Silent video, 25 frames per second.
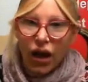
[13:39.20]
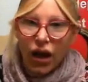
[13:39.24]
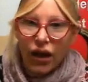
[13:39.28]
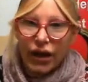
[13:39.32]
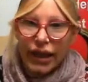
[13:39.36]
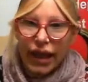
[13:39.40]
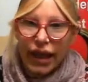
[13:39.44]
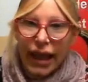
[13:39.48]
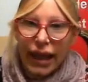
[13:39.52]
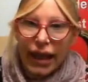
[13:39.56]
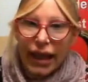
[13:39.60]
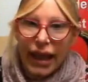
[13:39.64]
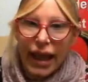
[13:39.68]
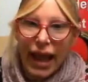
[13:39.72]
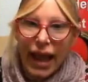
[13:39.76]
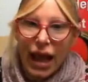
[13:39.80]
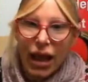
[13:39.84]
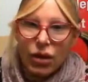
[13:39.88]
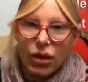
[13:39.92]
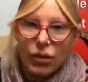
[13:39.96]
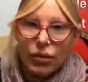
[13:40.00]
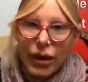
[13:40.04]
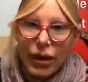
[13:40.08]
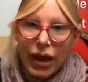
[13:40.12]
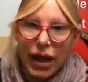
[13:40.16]
Okay,
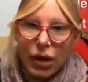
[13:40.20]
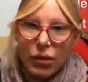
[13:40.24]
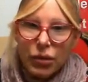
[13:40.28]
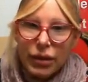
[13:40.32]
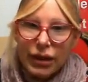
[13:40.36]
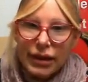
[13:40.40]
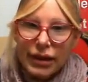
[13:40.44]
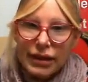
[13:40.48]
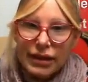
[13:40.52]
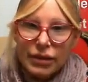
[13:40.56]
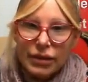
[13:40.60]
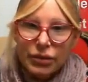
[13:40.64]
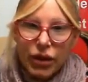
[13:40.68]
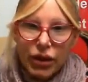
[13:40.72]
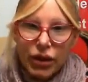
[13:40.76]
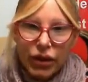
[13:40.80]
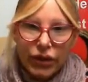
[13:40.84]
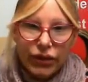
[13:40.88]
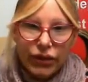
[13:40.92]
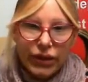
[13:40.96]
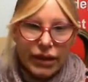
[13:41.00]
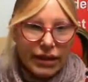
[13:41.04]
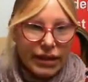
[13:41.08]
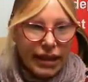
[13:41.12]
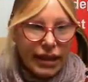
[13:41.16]
how about present
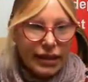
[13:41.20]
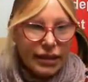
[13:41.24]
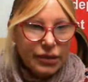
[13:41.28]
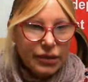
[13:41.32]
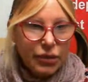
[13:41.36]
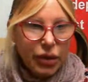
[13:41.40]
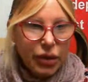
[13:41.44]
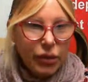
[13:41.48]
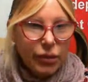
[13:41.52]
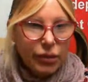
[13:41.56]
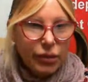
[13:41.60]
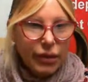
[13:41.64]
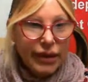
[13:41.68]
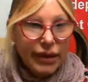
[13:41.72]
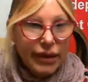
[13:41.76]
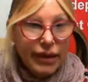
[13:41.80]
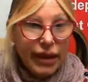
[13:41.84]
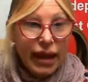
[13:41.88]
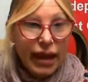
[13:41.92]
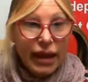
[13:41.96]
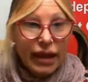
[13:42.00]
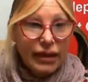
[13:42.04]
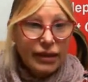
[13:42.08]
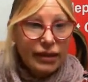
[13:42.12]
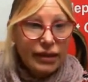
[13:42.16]
perfect tense? Probably the
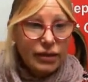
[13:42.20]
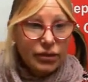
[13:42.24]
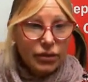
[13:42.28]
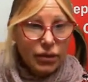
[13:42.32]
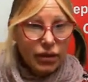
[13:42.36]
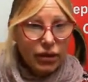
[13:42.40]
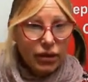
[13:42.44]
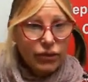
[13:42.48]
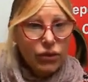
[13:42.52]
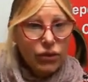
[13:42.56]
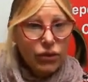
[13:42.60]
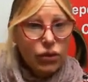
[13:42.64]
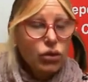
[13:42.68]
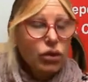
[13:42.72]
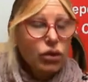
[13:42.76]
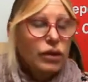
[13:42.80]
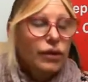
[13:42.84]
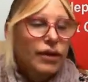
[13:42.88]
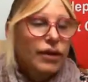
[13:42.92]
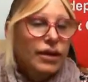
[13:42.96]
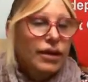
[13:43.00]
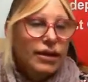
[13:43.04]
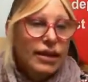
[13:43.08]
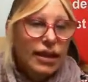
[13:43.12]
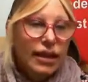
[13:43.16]
hardest one of all
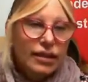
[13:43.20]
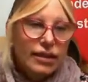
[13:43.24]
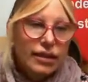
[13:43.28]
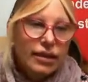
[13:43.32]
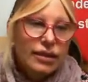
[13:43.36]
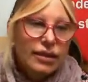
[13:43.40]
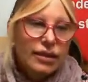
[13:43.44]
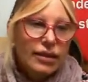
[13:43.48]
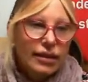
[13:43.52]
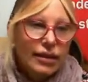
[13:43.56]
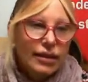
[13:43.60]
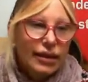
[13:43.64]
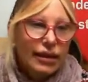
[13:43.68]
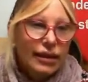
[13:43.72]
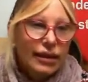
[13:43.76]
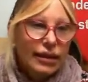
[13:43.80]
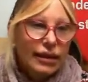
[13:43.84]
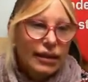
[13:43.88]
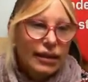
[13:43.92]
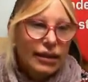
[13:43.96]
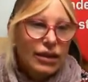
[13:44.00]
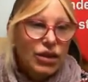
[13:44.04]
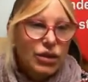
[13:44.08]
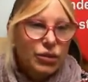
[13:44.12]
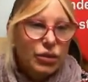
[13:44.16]
of the tenses in
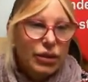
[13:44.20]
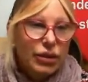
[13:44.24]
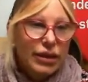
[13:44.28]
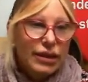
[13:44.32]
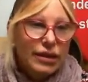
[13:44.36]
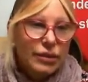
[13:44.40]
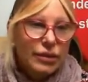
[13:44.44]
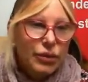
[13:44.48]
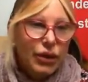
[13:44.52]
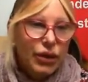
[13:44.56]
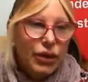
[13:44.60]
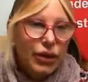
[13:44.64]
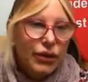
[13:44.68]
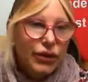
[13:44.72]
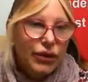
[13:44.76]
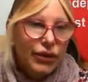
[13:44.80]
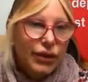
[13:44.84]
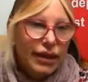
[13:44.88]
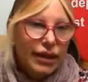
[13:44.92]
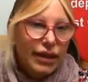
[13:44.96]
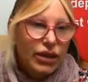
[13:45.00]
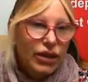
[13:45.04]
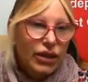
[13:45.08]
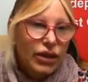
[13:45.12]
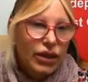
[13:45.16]
English. Present
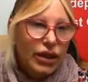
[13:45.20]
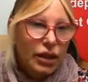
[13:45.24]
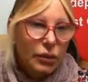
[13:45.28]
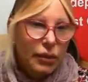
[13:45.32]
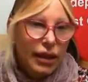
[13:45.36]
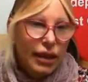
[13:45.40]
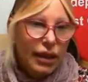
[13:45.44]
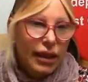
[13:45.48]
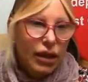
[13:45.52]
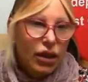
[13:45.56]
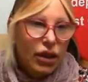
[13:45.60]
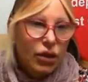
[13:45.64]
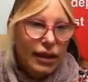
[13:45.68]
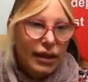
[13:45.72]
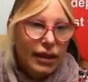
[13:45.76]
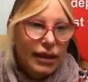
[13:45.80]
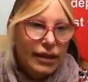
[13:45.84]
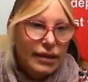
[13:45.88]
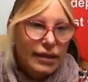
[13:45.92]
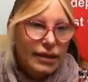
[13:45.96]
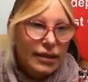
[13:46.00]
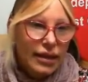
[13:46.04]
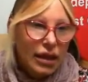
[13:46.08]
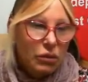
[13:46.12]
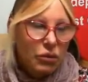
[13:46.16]
perfect. Can you give me a quick
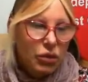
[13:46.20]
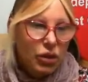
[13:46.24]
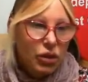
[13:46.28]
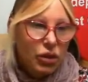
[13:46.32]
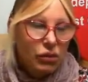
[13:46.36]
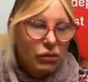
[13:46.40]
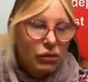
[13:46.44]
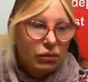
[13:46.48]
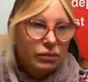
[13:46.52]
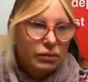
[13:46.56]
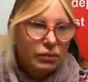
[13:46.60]
example?